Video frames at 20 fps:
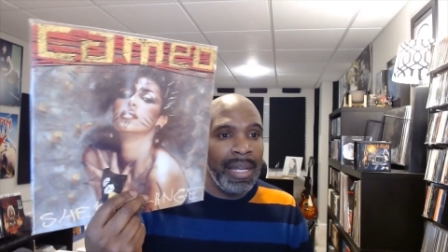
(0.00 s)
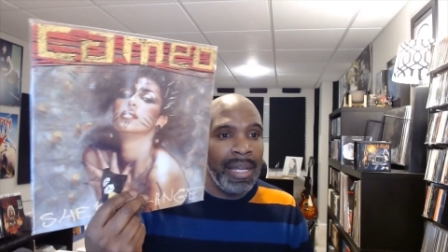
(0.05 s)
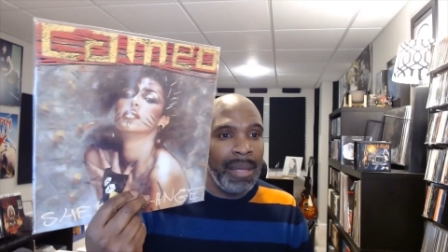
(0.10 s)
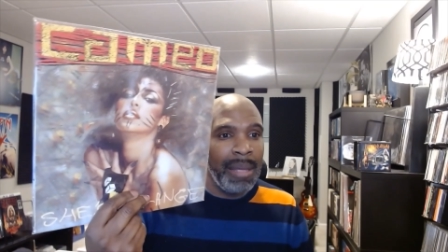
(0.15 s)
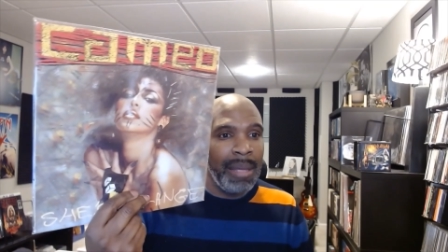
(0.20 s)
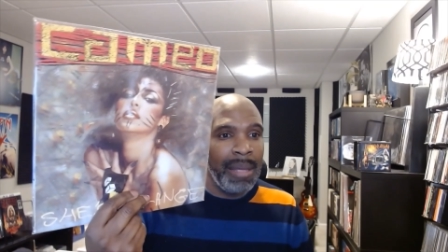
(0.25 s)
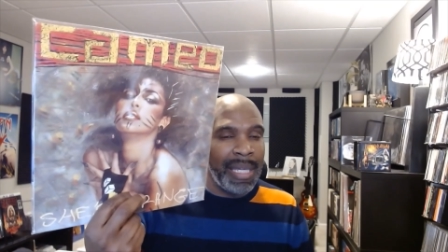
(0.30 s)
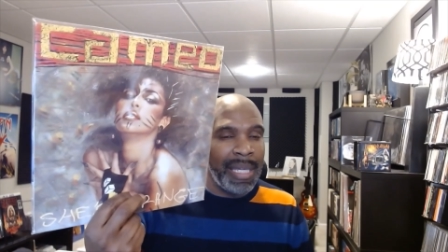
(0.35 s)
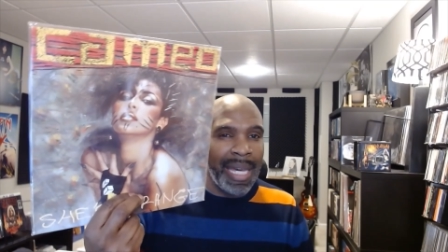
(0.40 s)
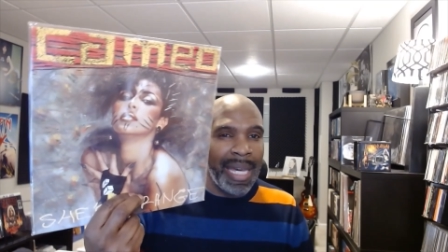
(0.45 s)

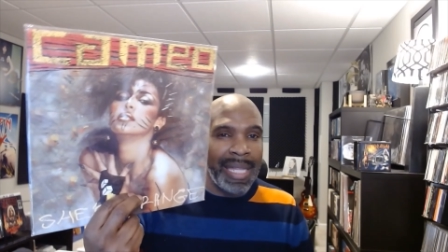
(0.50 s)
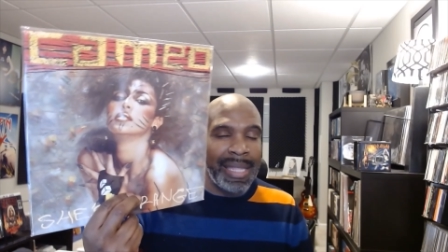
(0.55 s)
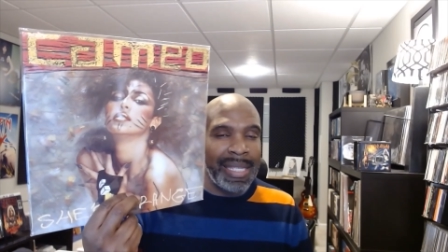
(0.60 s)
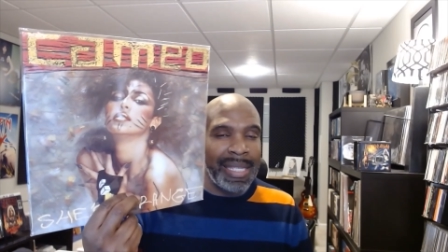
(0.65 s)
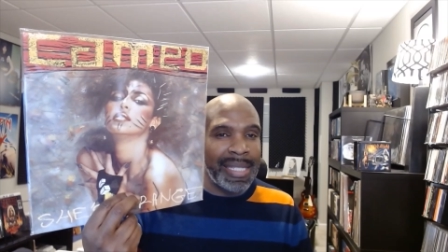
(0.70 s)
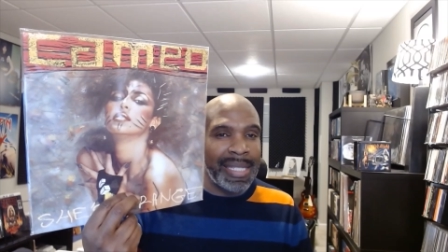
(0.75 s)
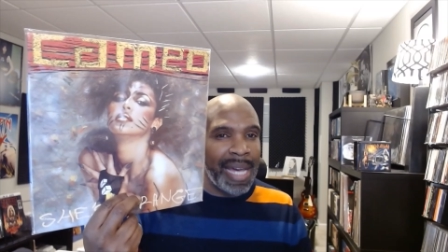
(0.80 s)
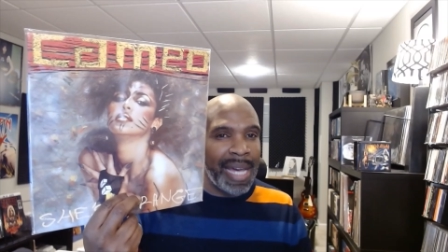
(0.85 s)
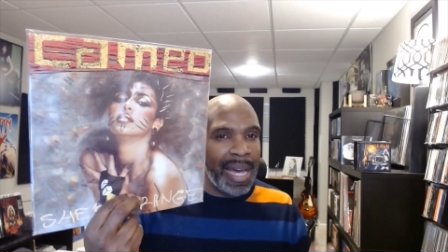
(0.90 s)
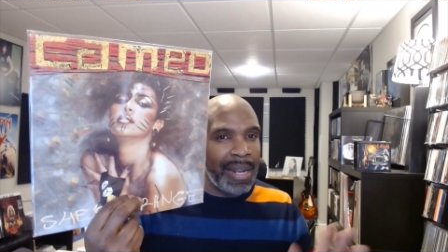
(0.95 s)
But yeah,
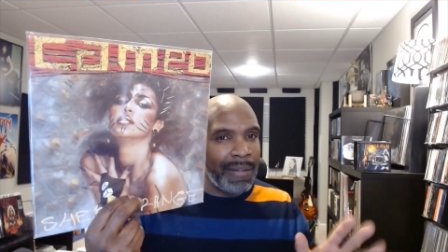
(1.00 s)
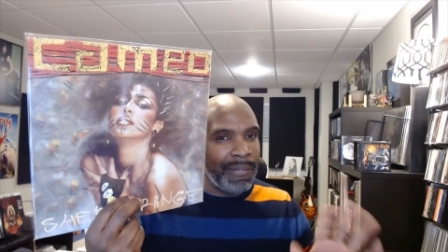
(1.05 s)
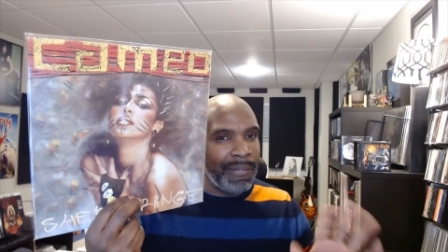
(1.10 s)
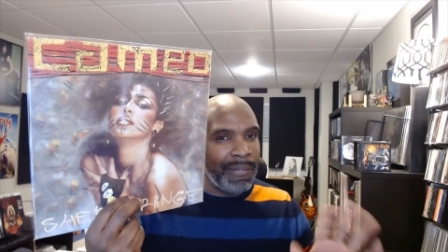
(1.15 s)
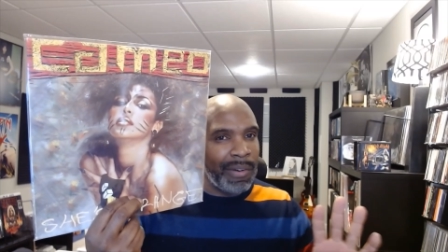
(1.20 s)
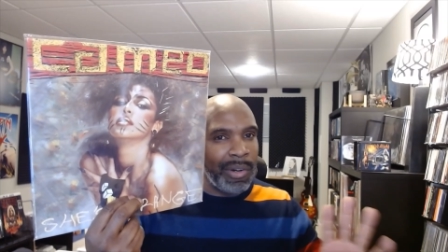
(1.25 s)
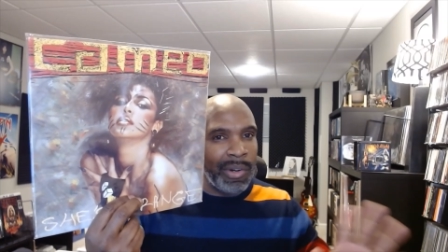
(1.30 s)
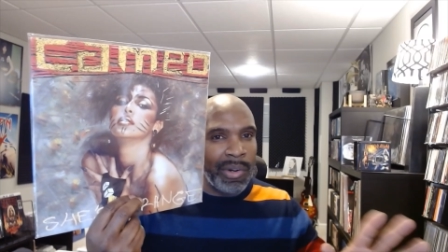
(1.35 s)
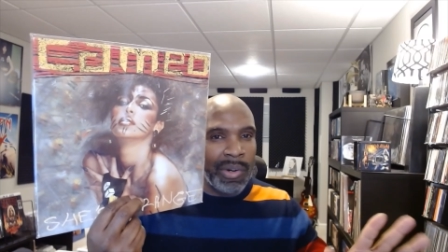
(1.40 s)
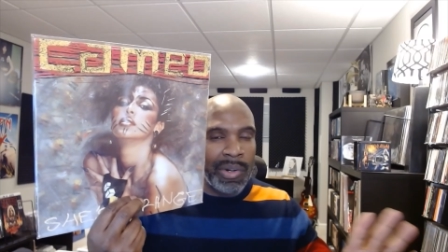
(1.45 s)
this kind of
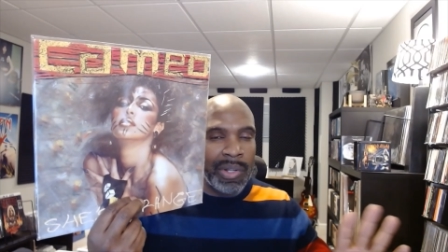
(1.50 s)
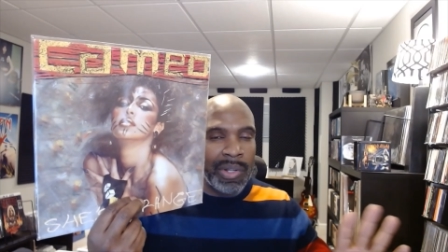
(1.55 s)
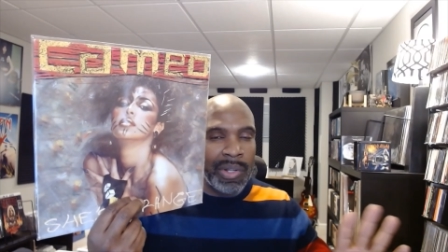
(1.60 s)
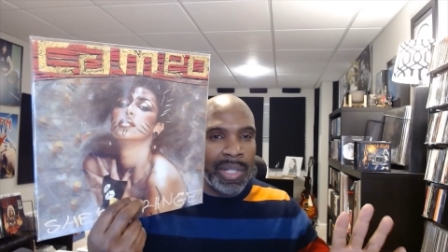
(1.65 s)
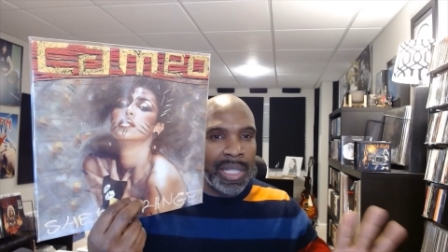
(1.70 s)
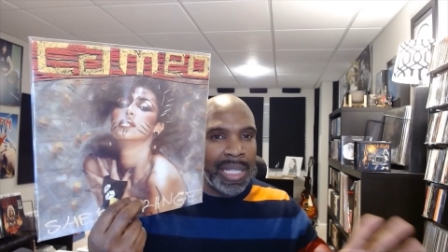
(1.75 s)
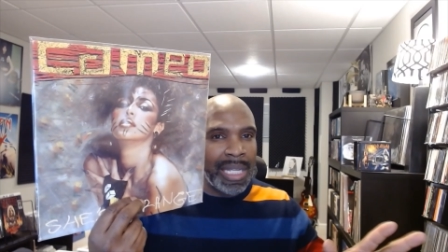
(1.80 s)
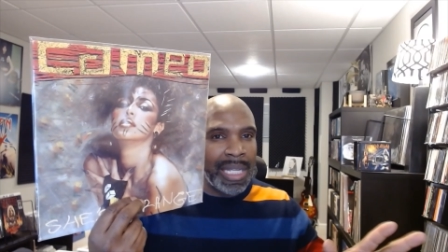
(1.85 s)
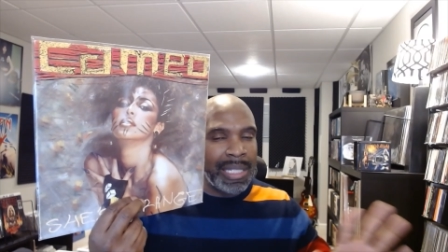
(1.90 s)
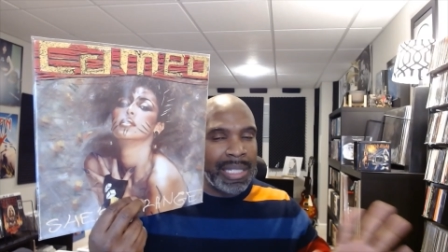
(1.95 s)

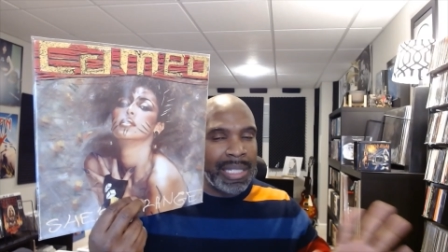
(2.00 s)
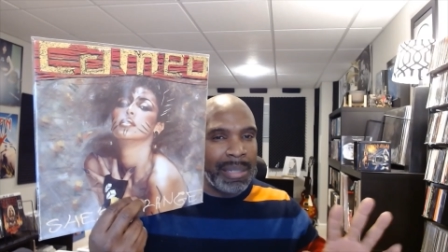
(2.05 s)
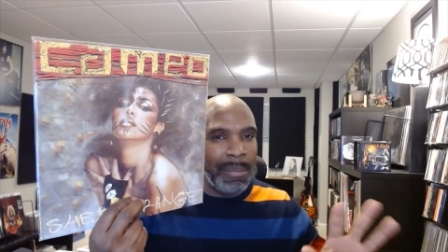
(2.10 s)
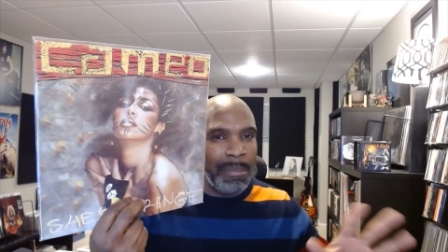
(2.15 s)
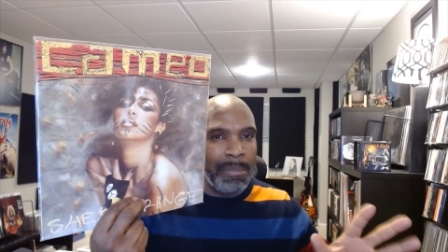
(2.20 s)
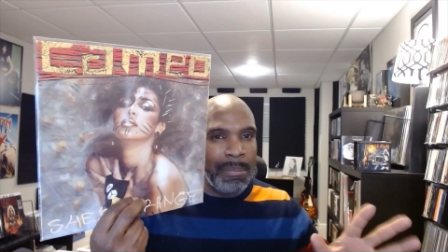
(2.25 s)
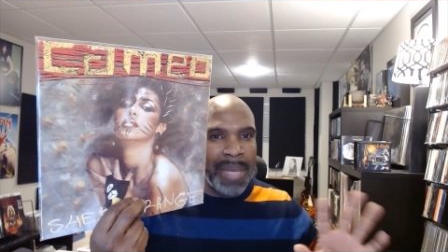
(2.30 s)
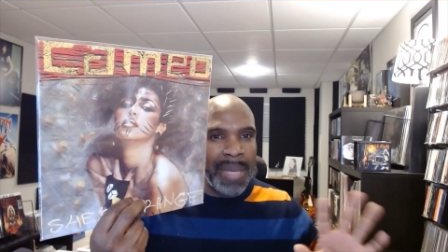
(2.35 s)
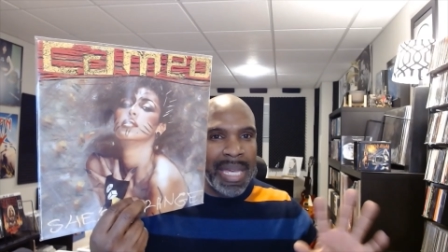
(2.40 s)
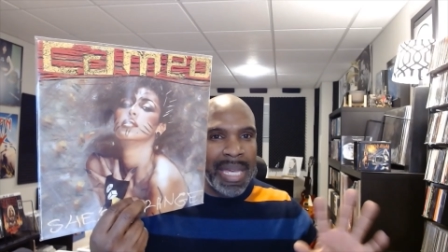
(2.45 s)
early to
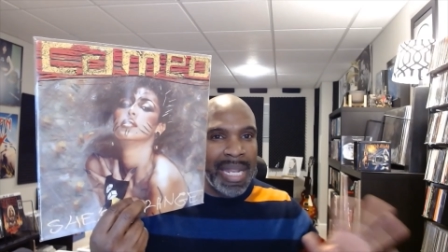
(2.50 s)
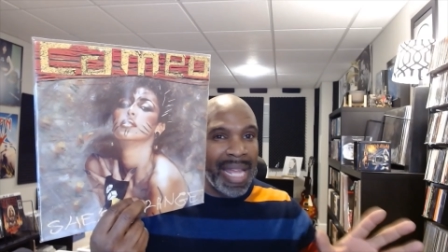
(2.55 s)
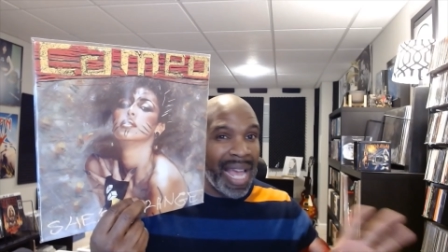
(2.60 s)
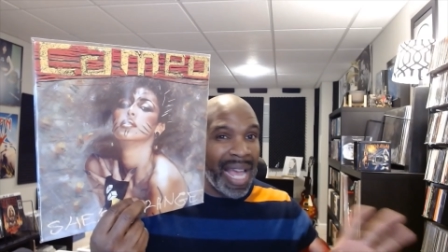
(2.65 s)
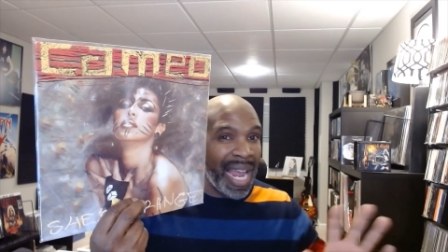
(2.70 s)
mid